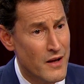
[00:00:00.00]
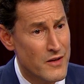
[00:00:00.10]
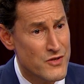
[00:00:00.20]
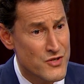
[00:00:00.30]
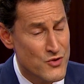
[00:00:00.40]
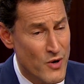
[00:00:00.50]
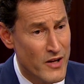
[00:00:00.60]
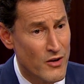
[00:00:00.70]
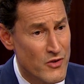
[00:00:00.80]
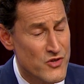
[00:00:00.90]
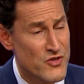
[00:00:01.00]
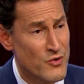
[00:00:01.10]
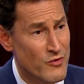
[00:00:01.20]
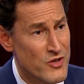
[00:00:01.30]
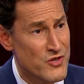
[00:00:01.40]
is Training, Colleges and
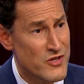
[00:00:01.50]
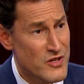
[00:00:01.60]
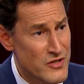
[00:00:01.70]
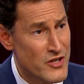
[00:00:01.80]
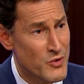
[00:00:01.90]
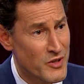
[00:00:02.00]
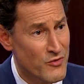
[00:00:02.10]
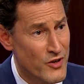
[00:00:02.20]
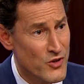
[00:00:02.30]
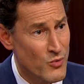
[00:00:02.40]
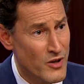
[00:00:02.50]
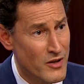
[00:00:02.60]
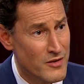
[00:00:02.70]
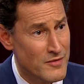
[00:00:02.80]
Universities continuing to fund your work?